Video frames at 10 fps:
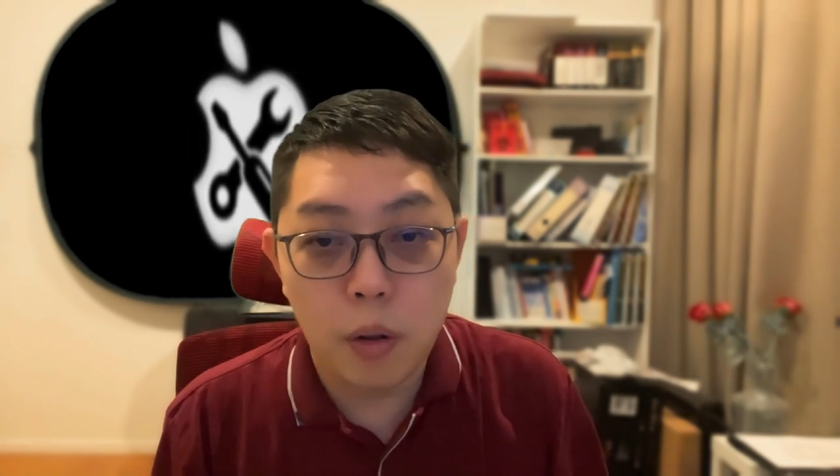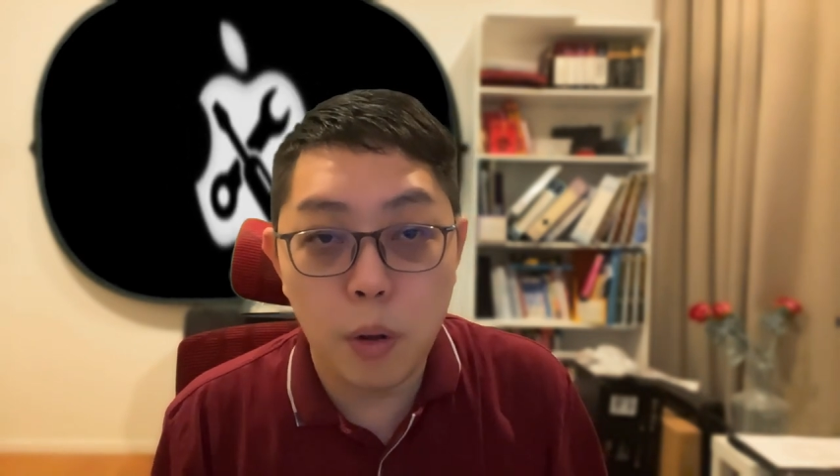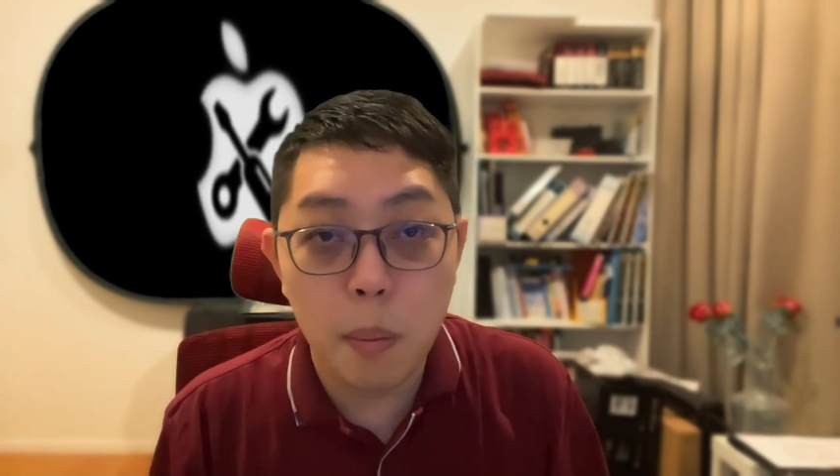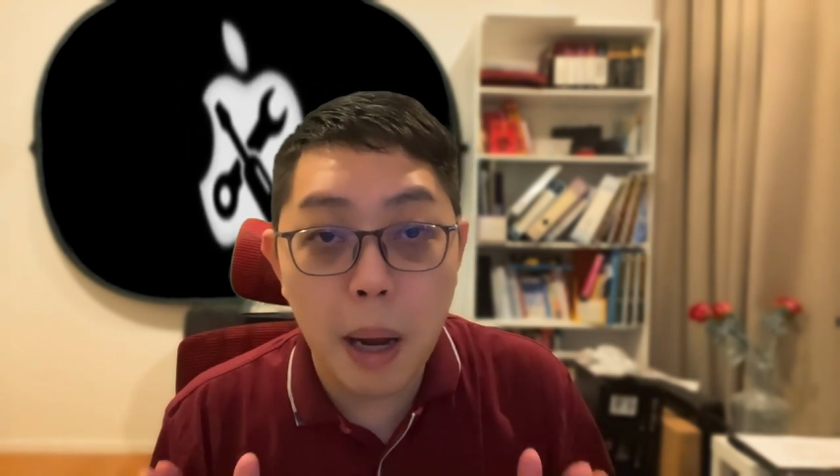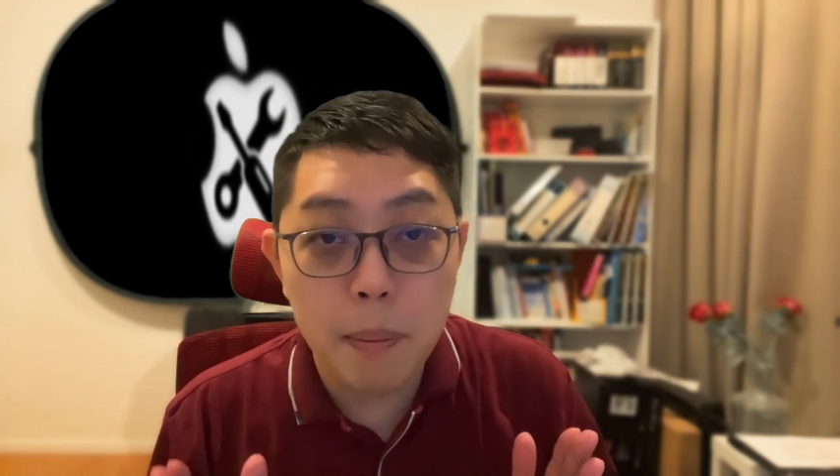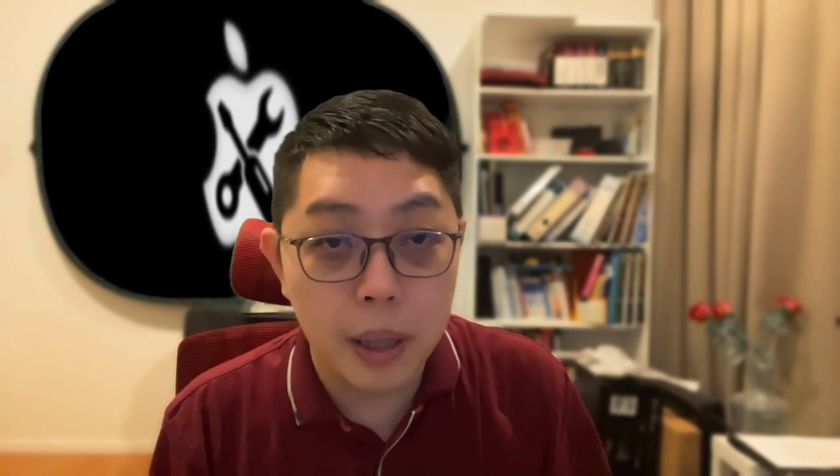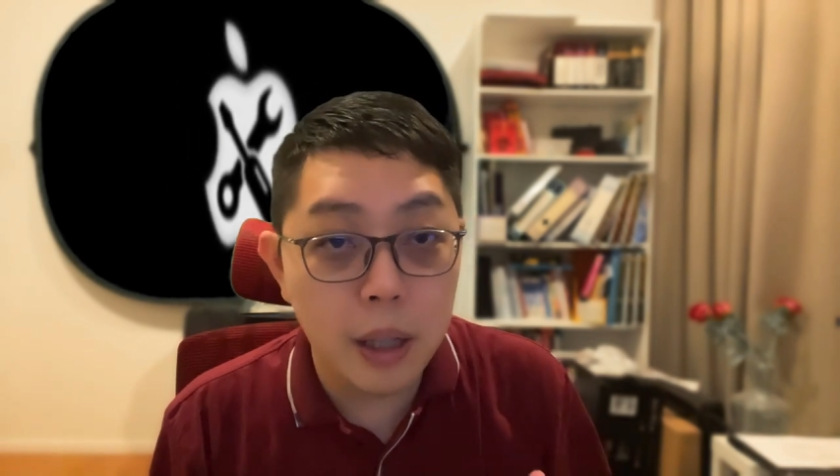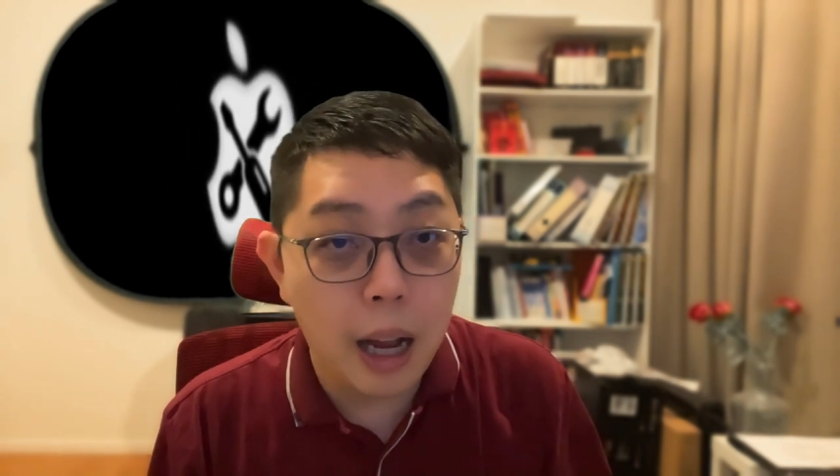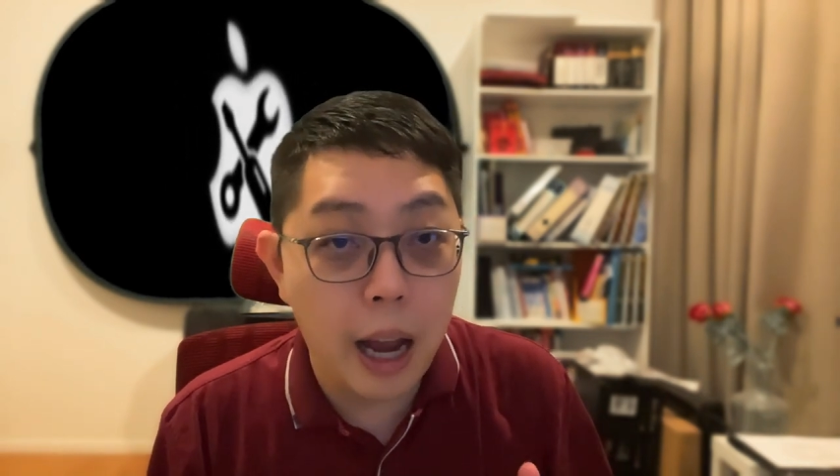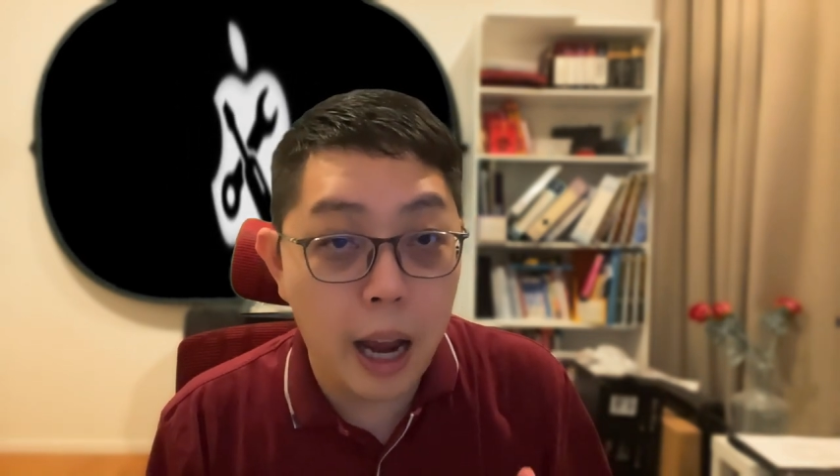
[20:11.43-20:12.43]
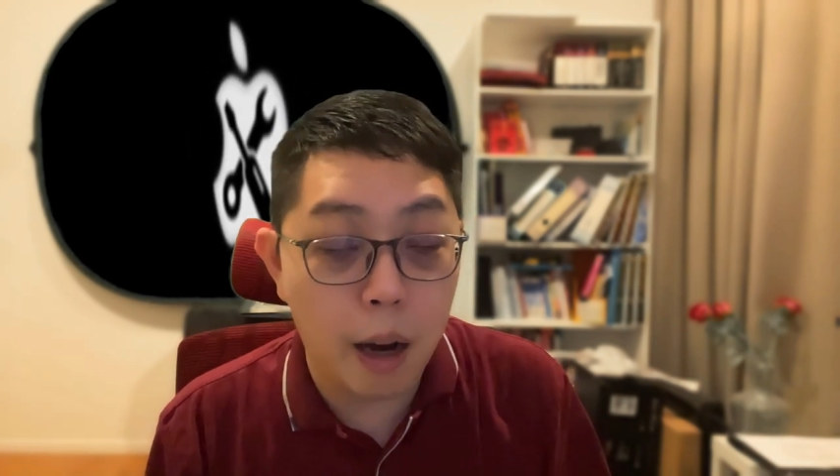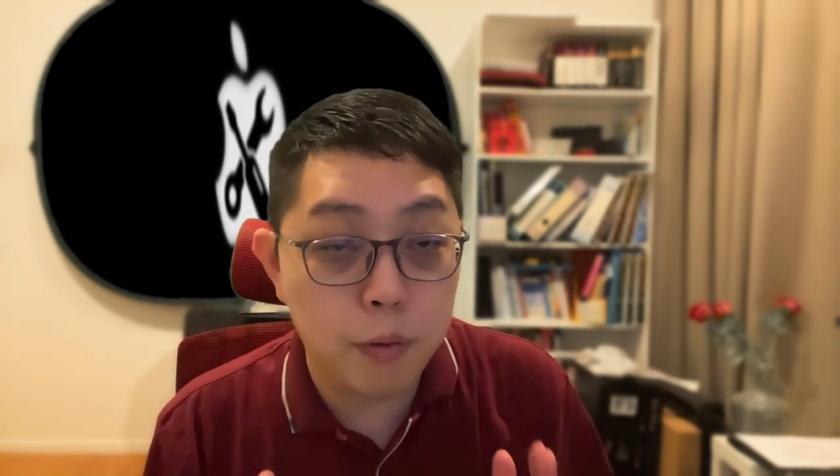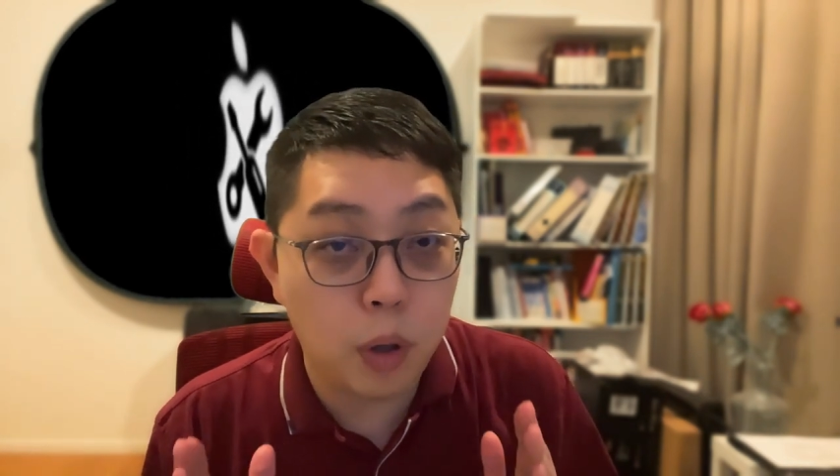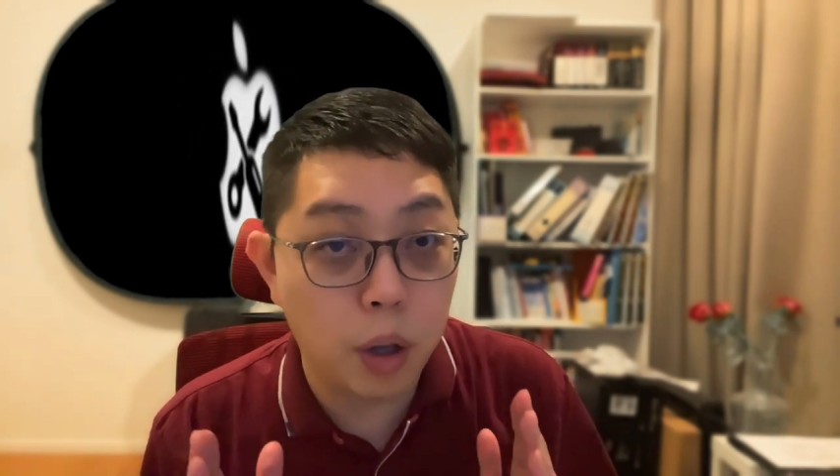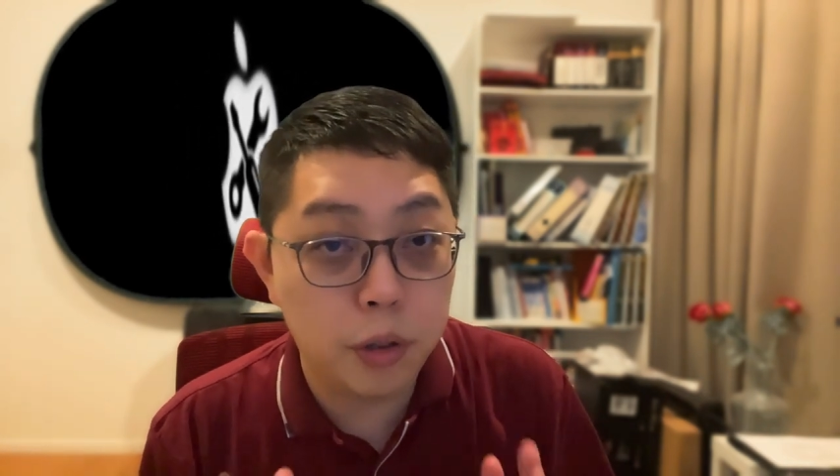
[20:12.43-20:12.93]
Remember, I
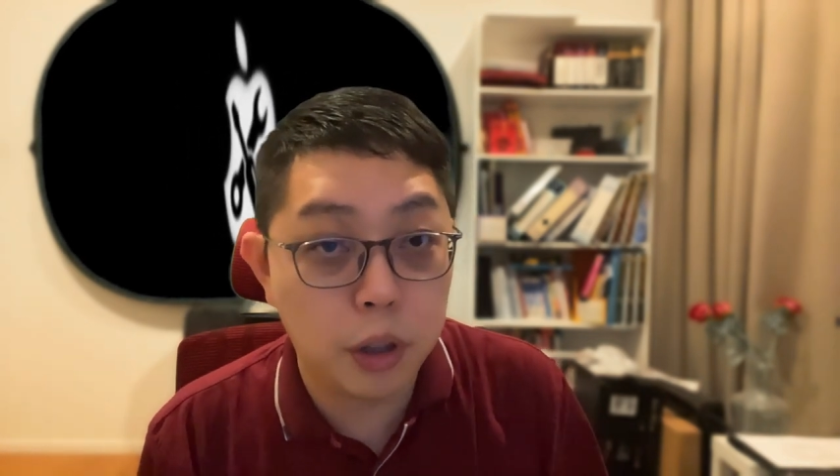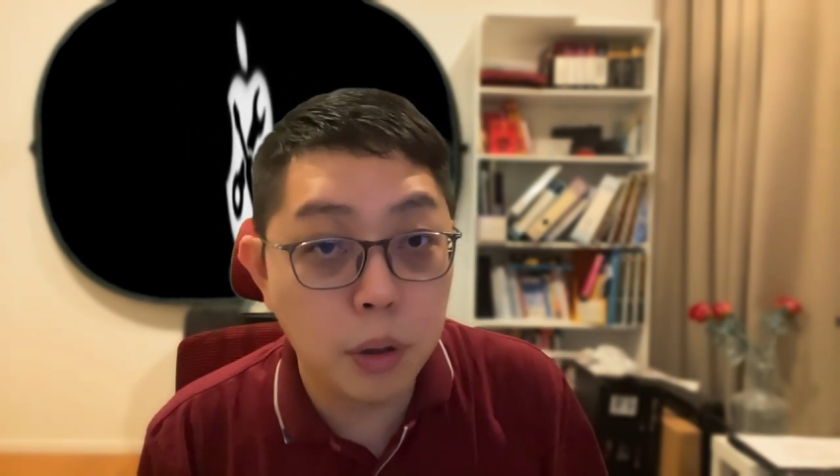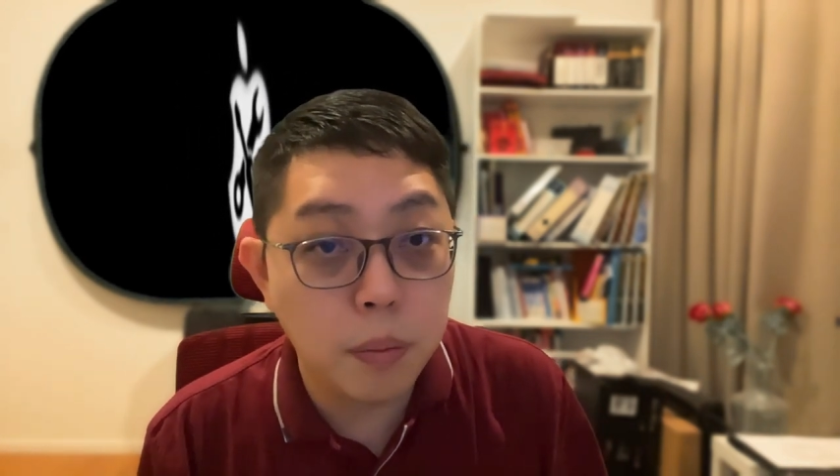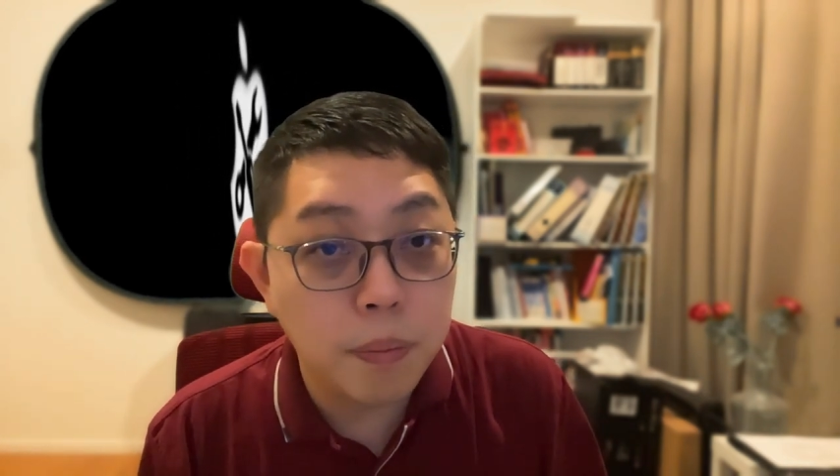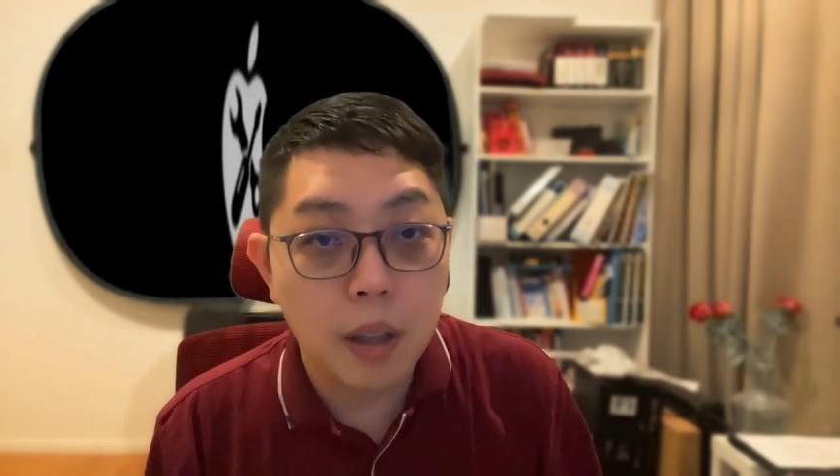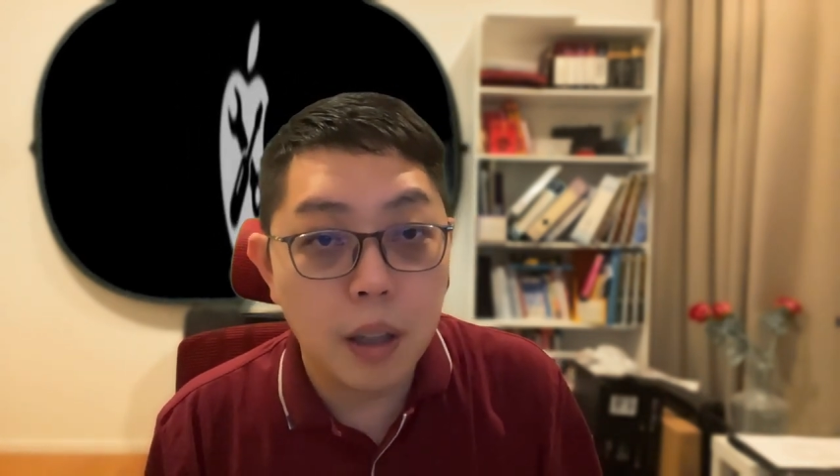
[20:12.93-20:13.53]
have taught you